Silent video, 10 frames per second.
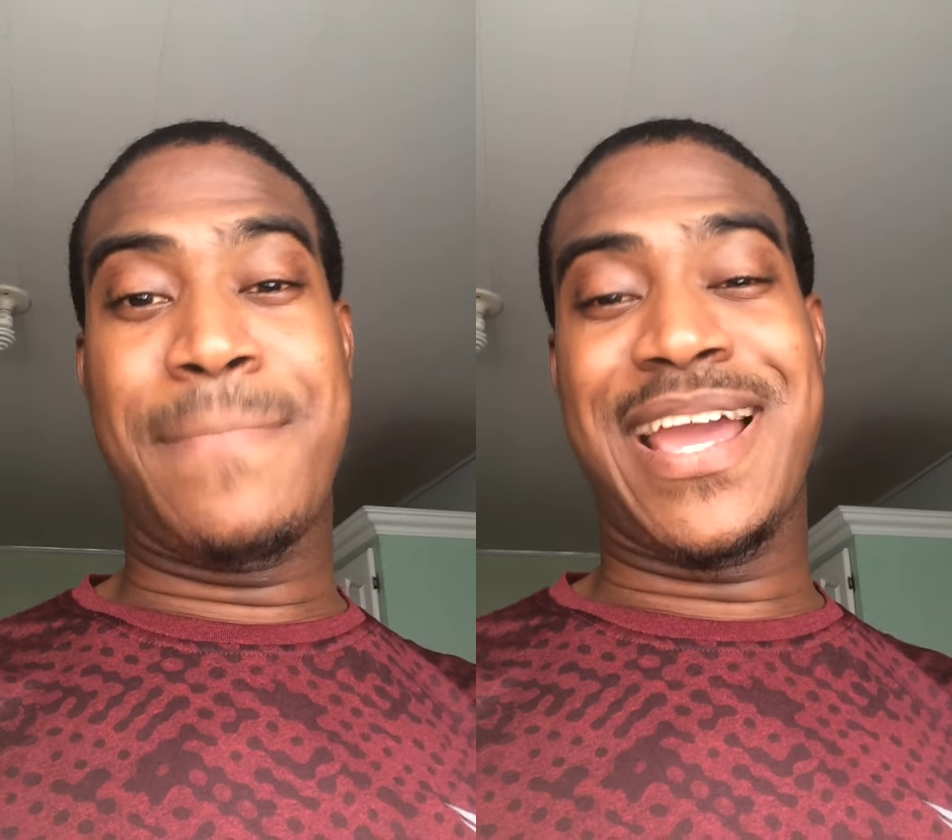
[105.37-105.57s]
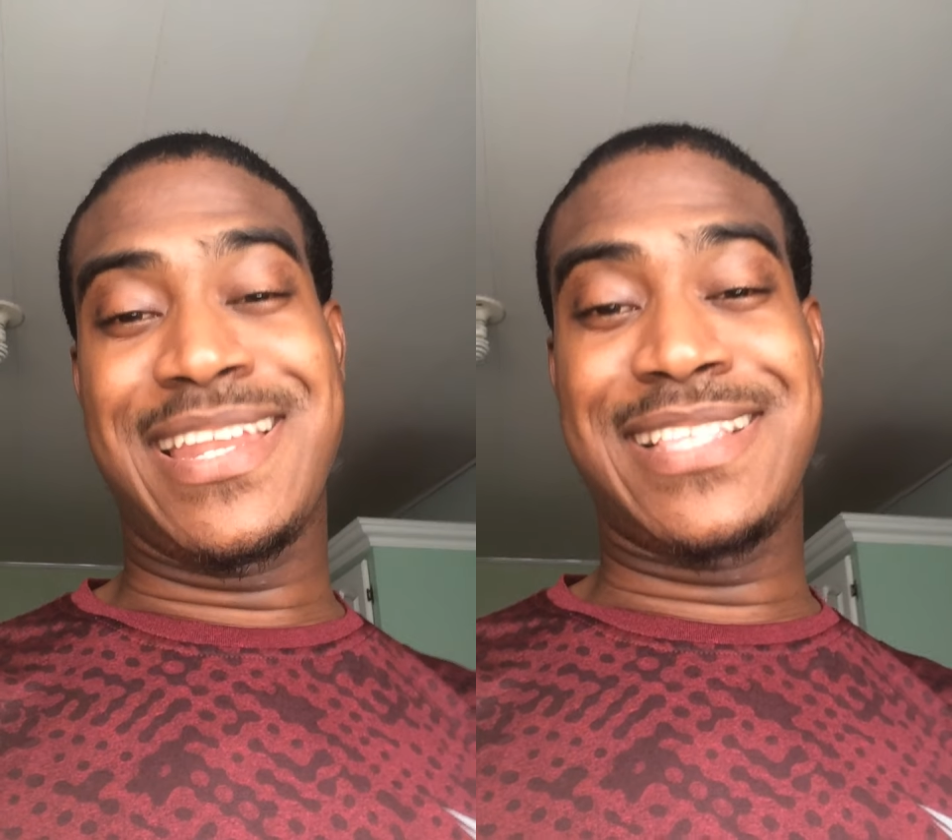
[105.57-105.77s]

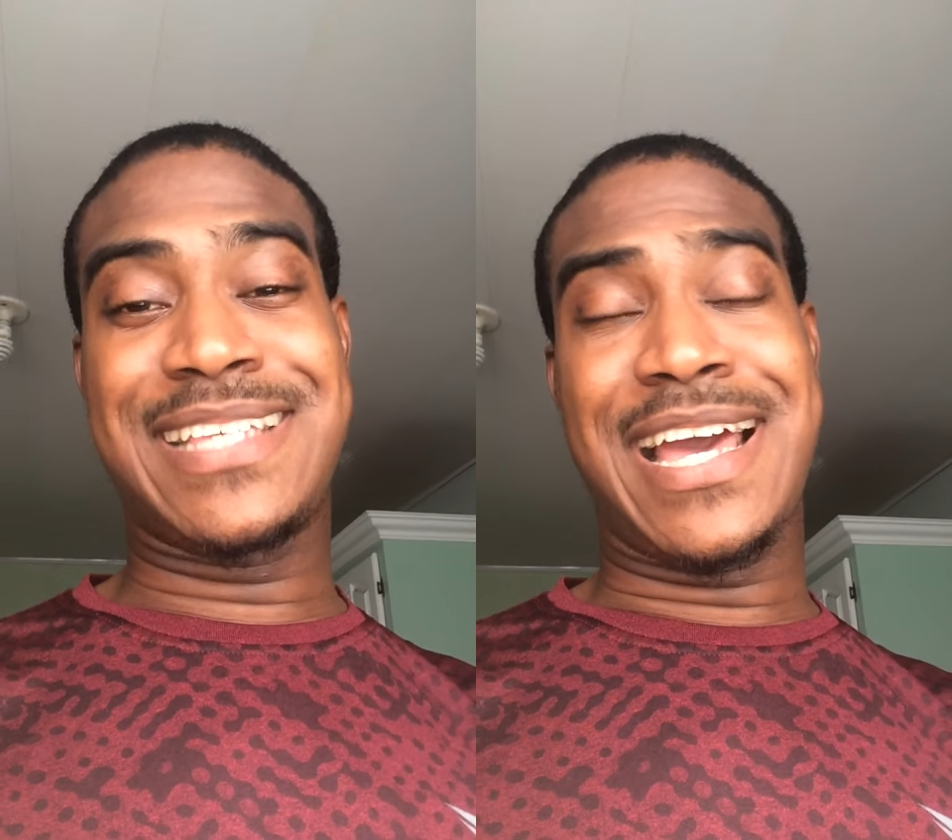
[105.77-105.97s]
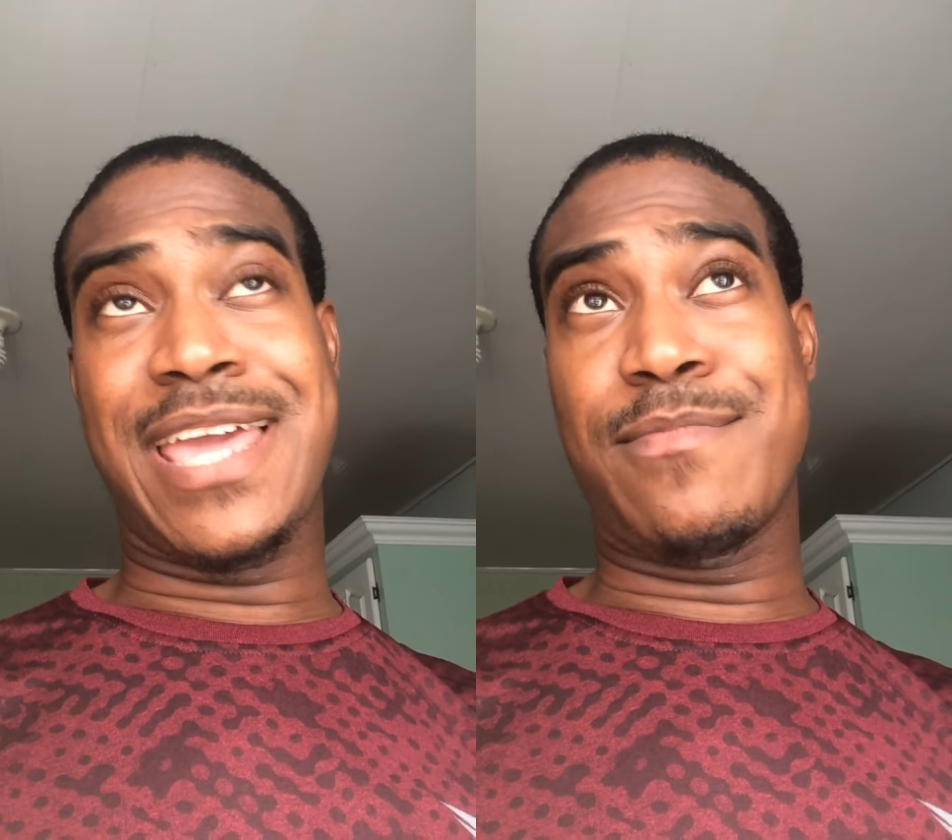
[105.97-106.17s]
by the
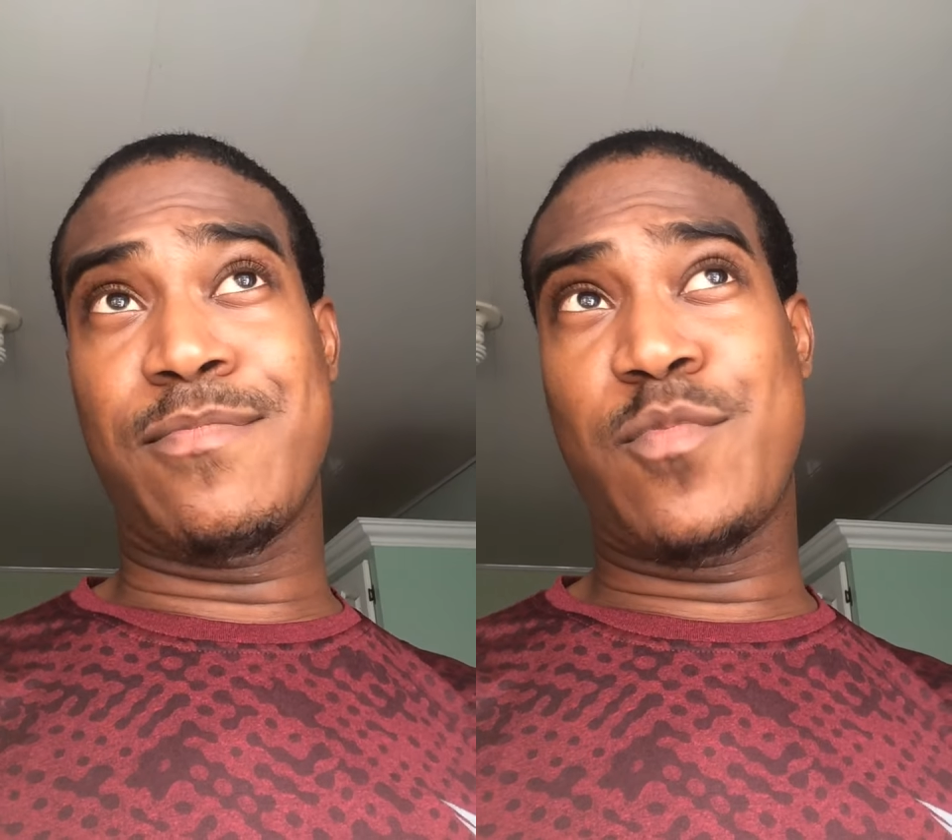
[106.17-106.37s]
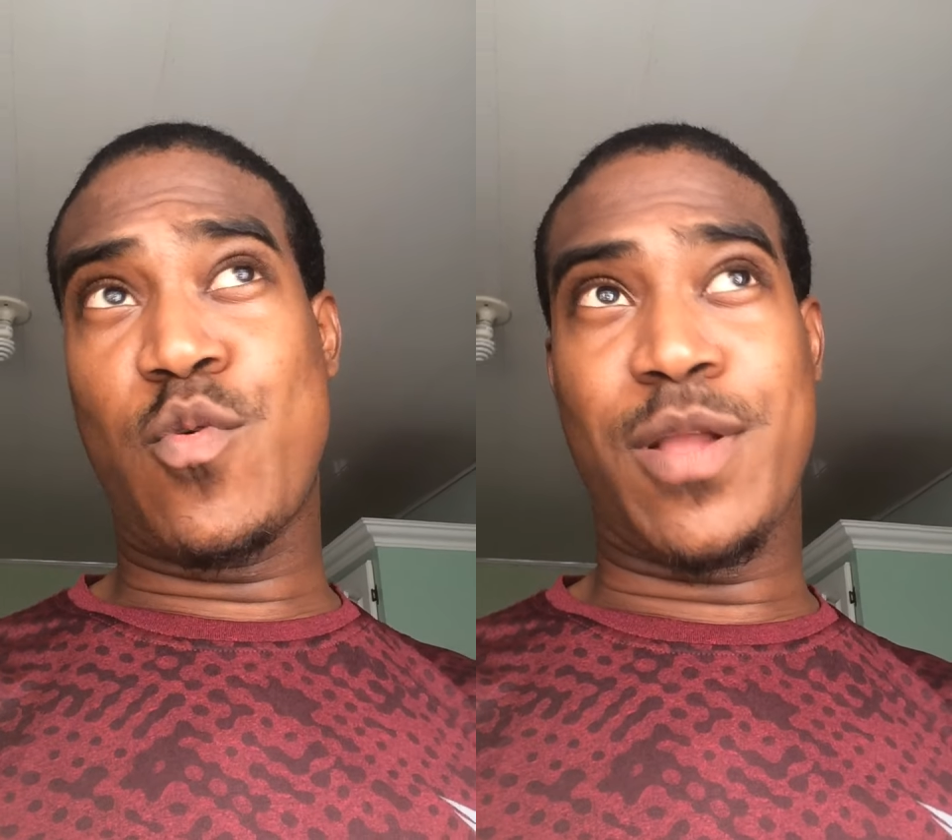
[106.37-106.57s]

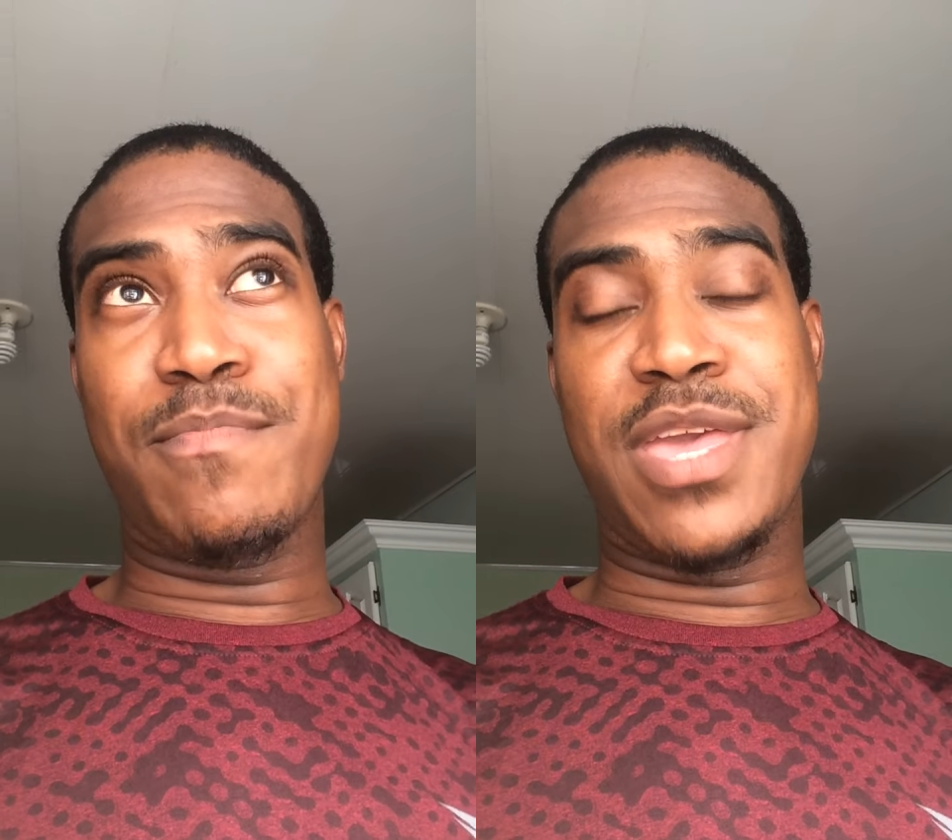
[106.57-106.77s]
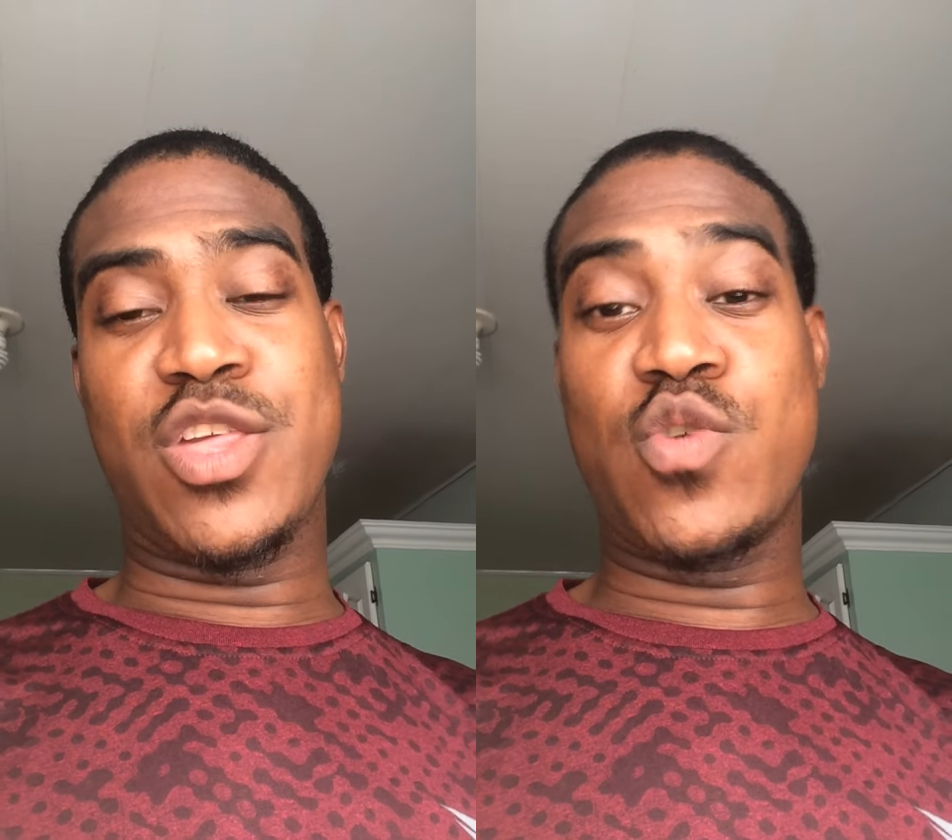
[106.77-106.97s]
time, what,
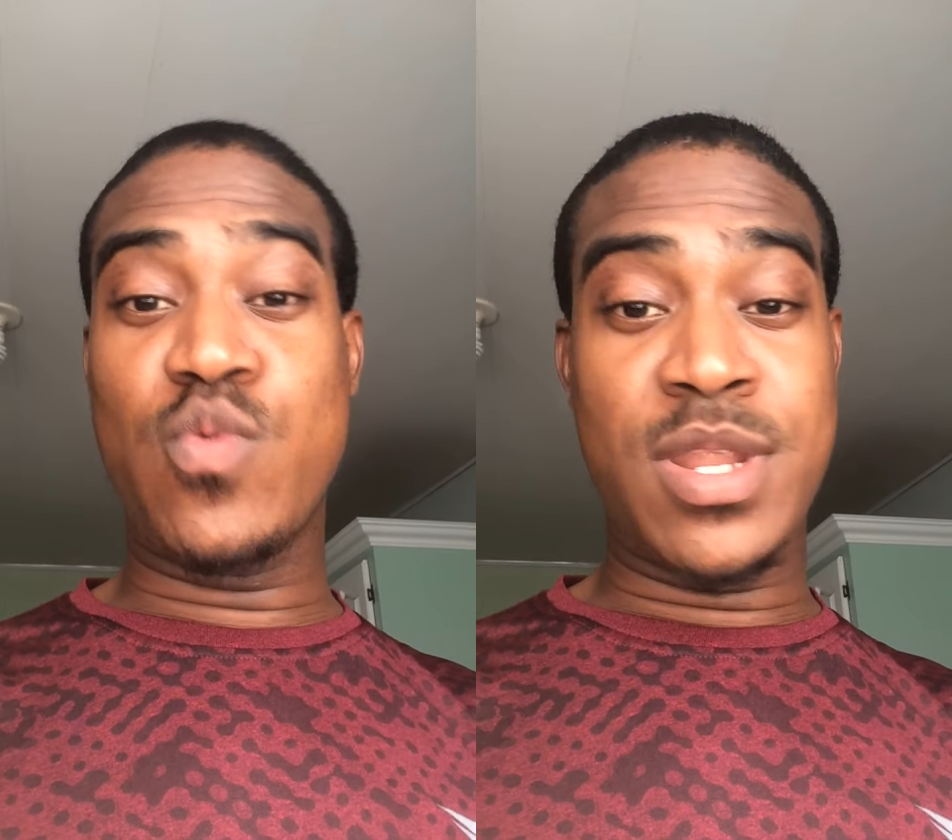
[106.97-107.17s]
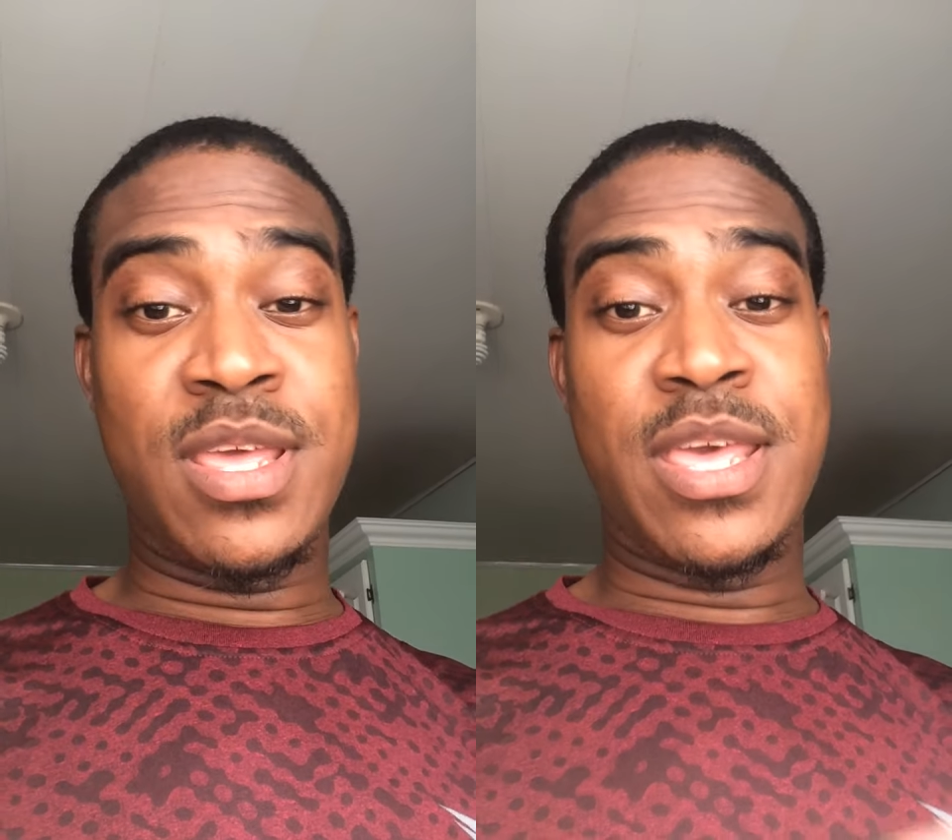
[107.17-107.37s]
May,
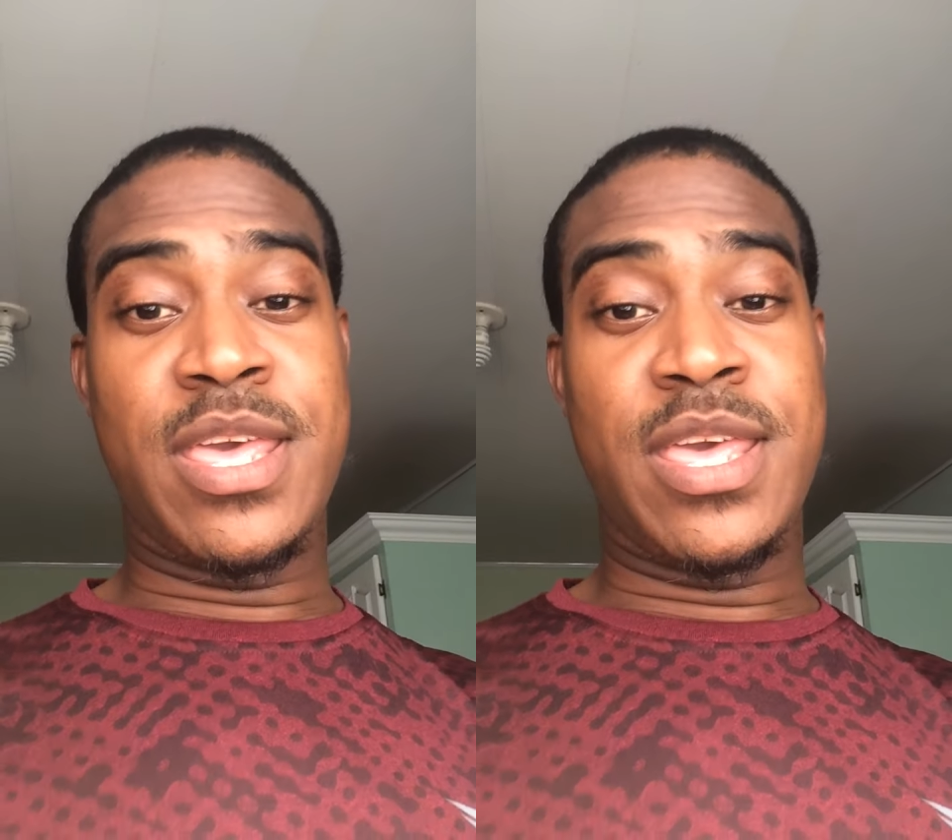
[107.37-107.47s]
June,